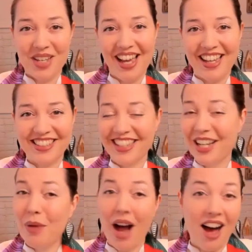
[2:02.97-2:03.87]
and
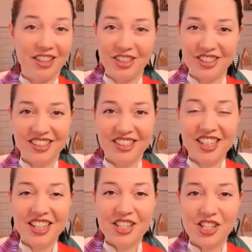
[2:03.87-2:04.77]
I'm honored
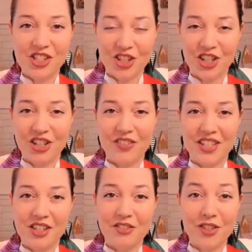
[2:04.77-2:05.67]
to serve
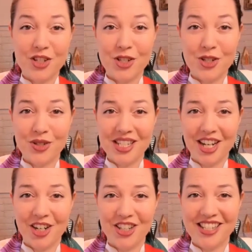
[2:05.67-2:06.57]
as the First
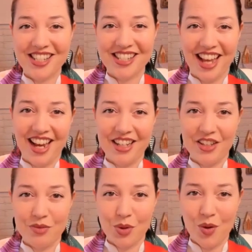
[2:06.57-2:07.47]
Unitarian Society
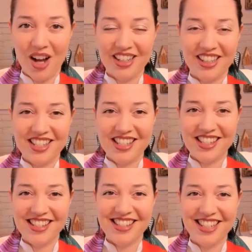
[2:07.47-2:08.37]
of Milwaukee's
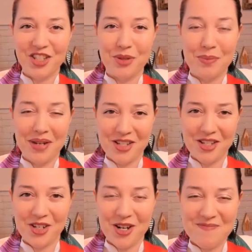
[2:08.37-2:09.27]
senior
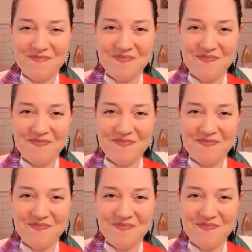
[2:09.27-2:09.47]
minister.